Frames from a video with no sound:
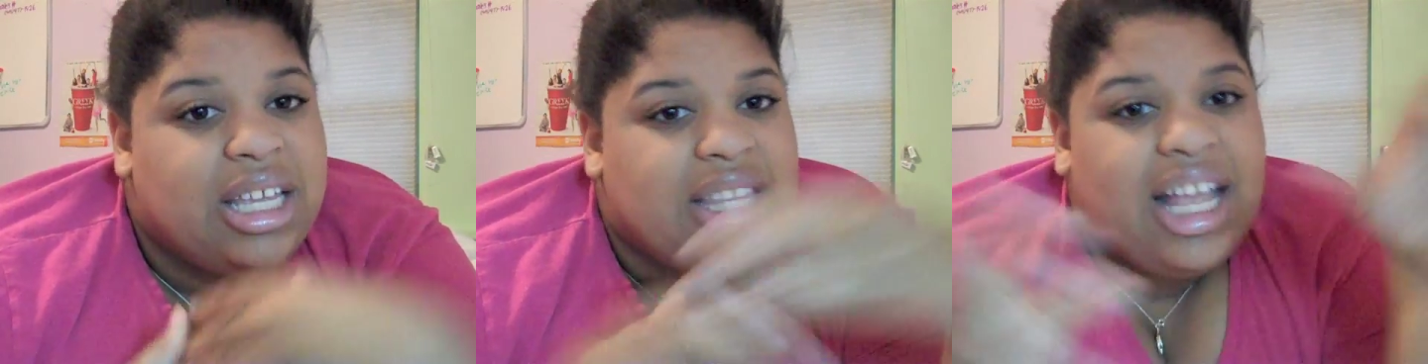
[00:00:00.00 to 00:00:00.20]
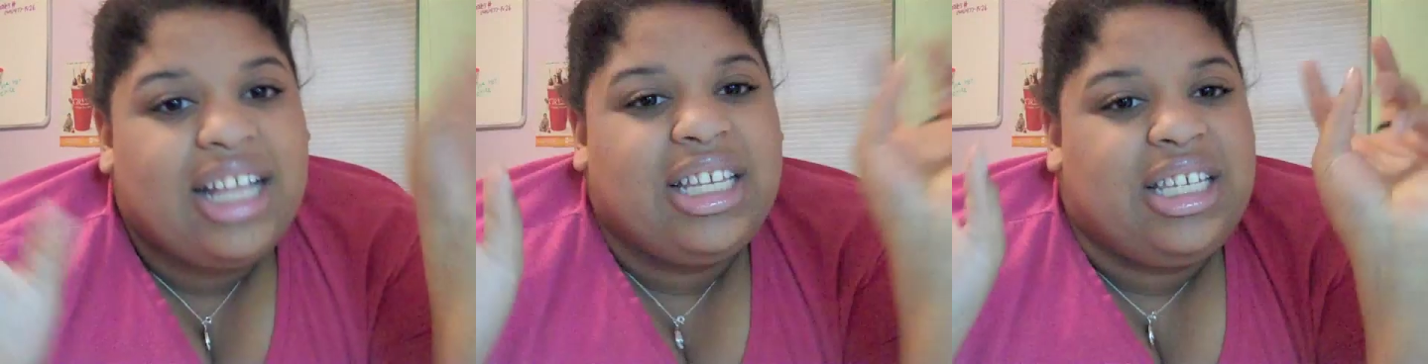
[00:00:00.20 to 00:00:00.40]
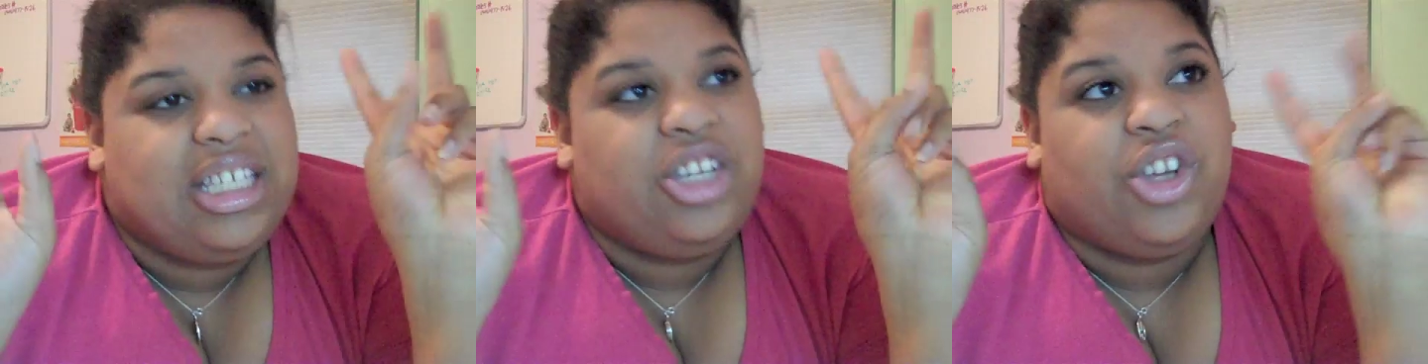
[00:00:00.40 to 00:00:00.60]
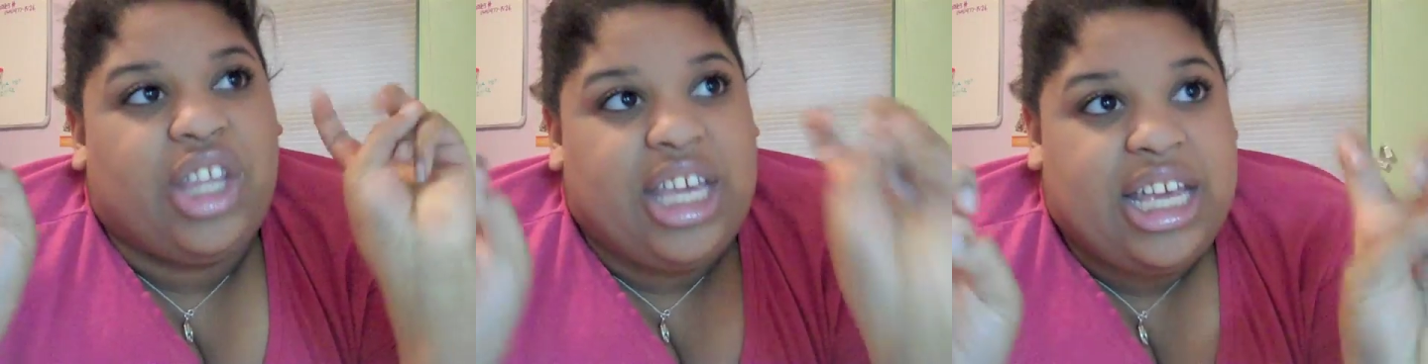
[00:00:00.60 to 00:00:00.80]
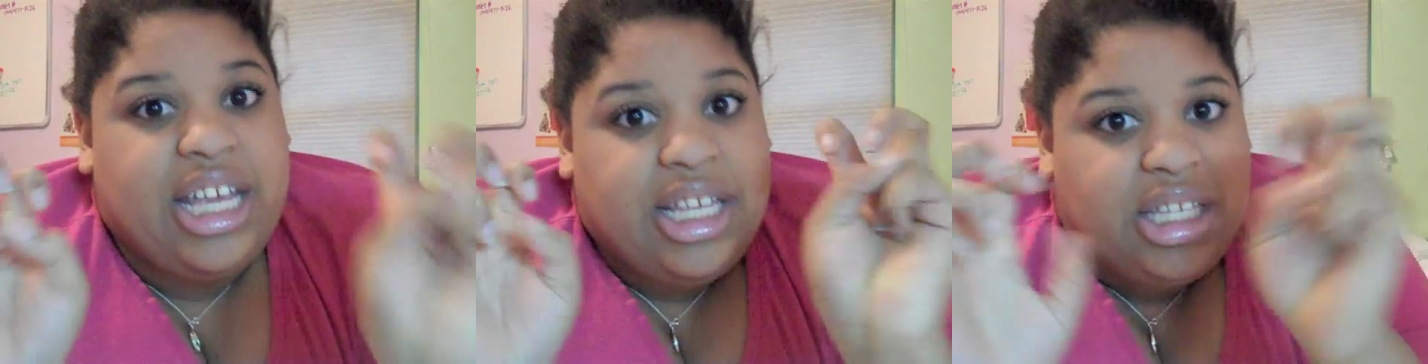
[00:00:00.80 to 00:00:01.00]
Not
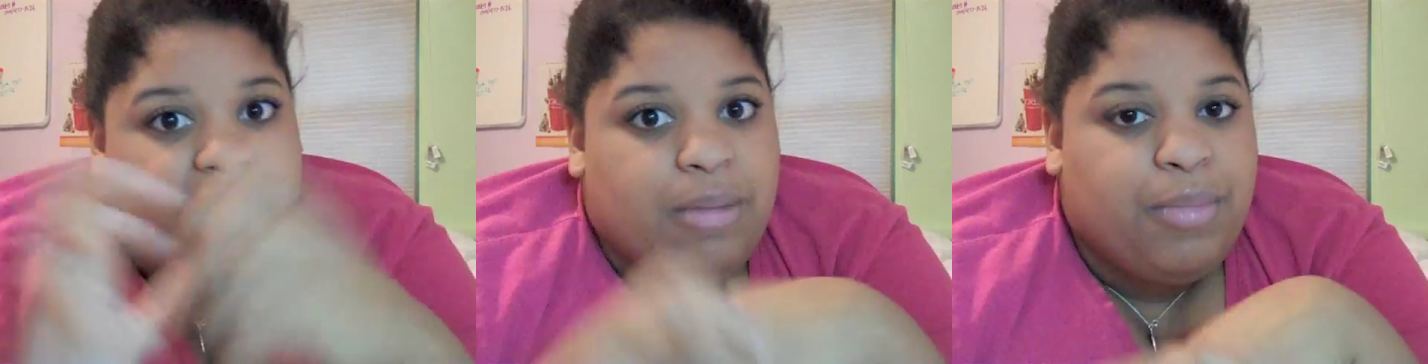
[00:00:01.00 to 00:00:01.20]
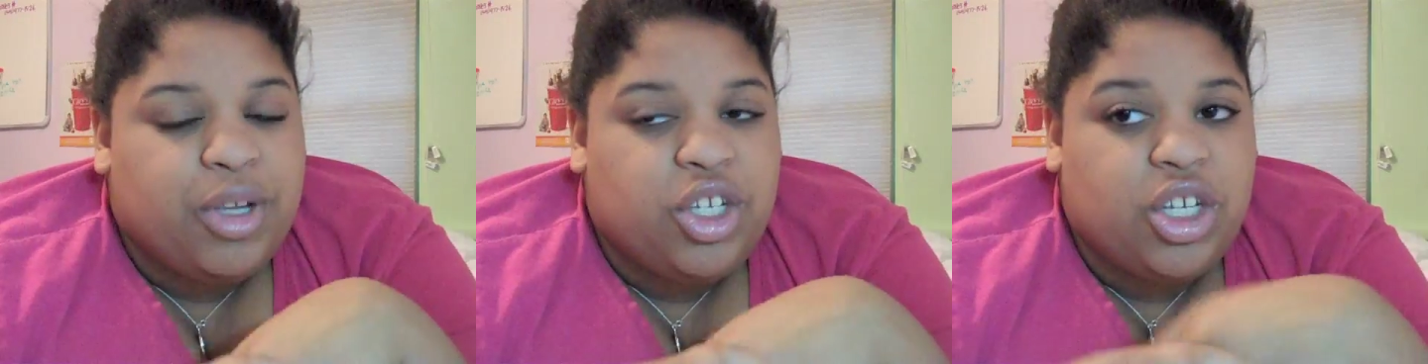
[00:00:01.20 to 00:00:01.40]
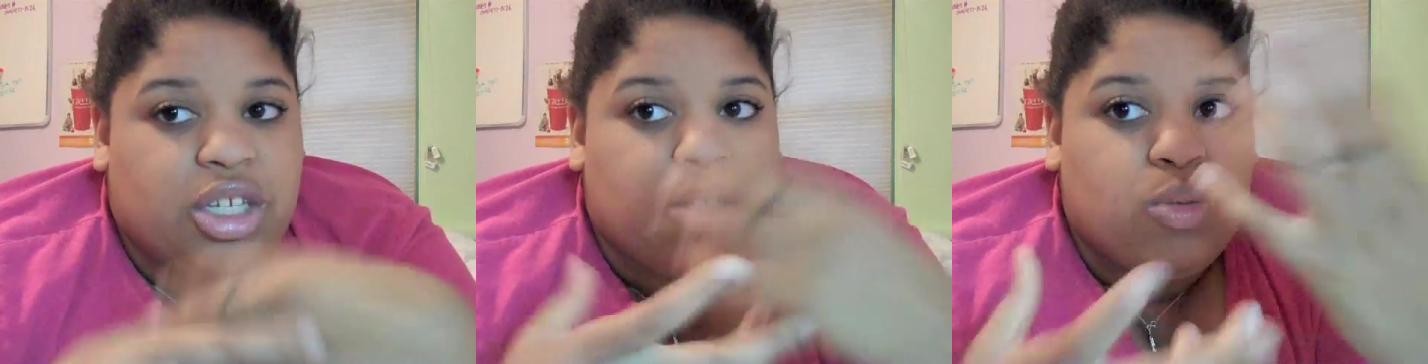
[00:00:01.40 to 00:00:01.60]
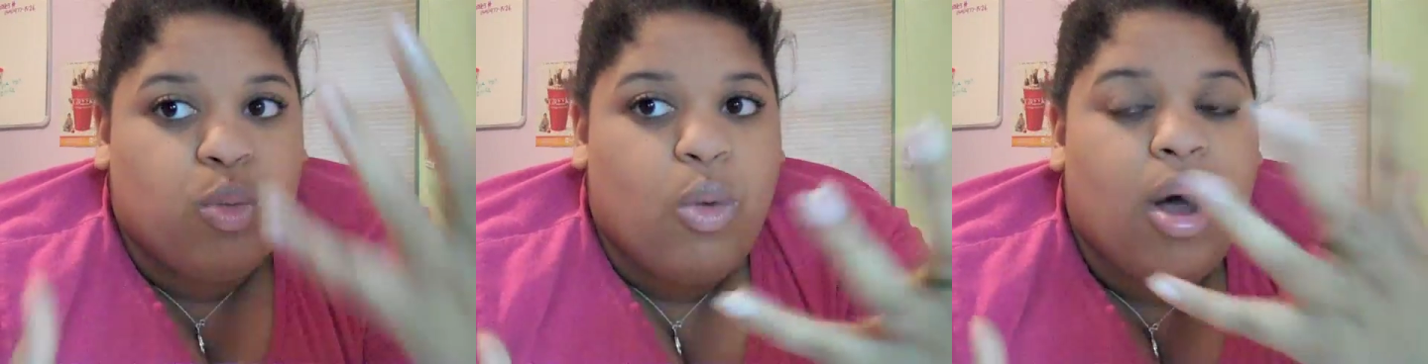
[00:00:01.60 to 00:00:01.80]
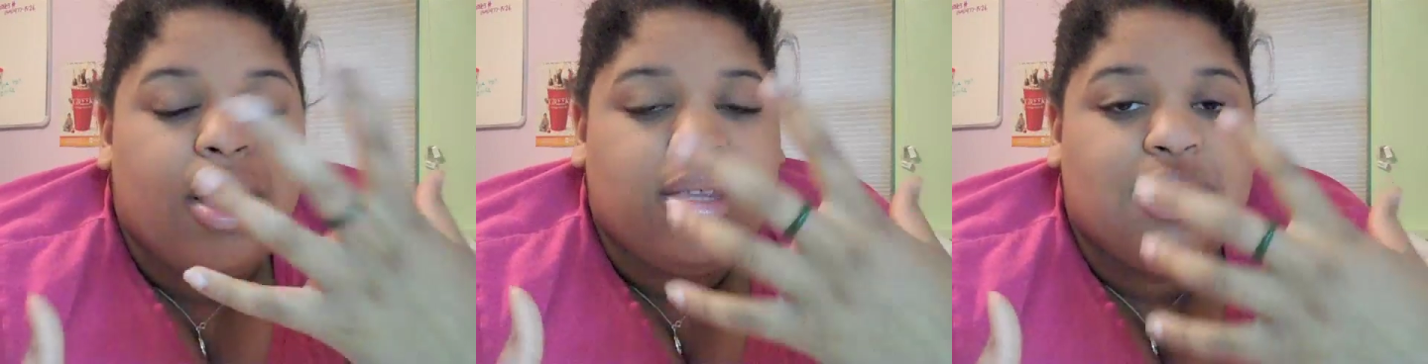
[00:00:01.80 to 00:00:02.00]
necessarily easy, but just
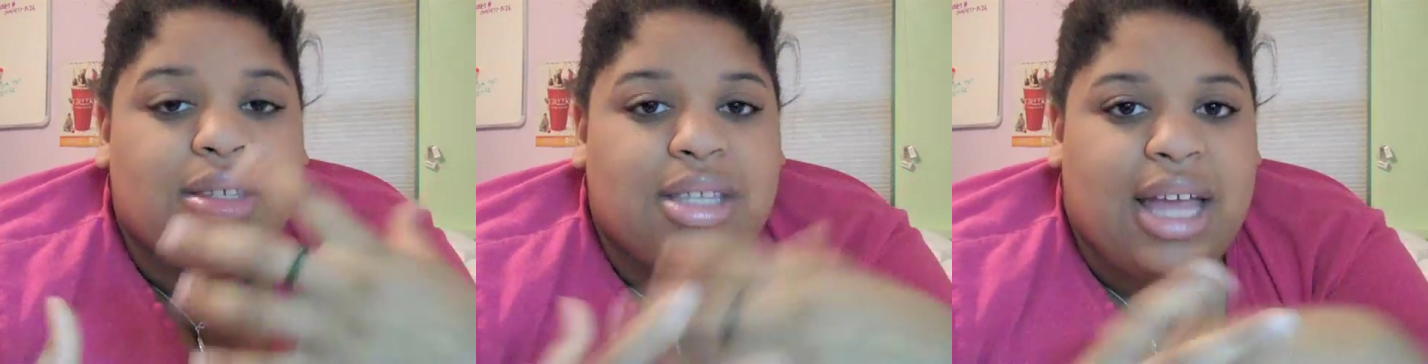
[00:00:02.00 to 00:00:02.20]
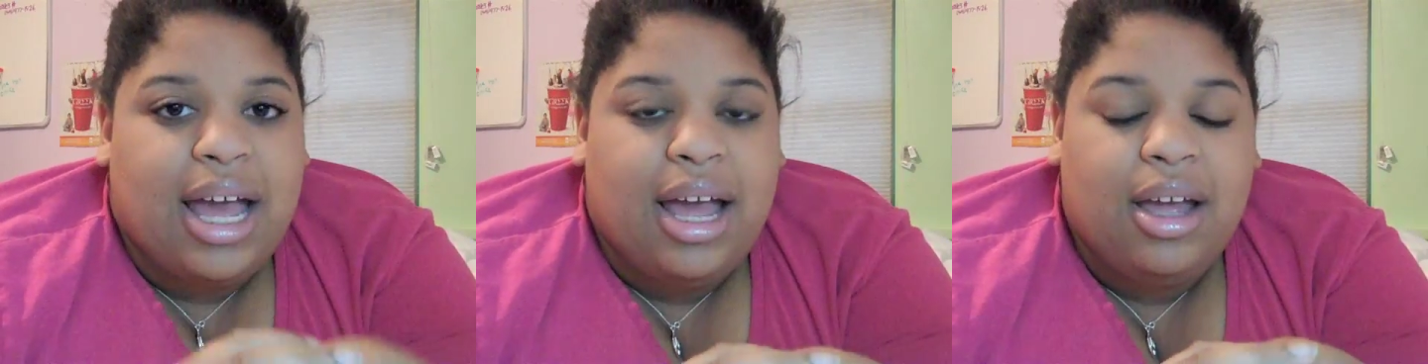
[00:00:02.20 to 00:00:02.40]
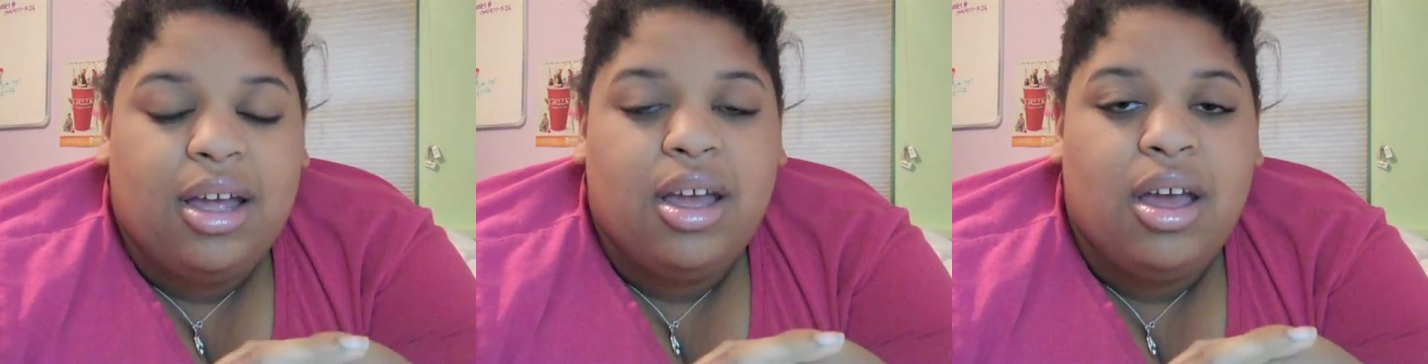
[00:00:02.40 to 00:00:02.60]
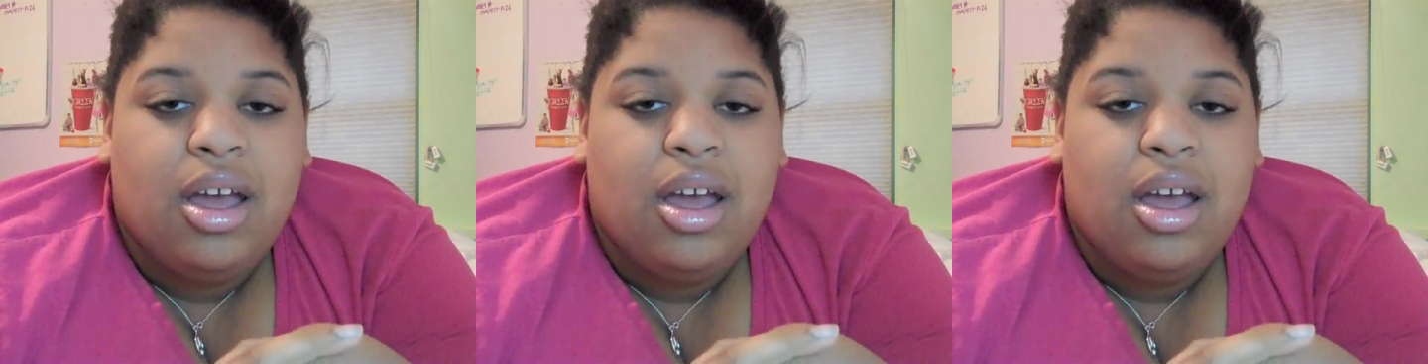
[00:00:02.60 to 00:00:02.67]
ones that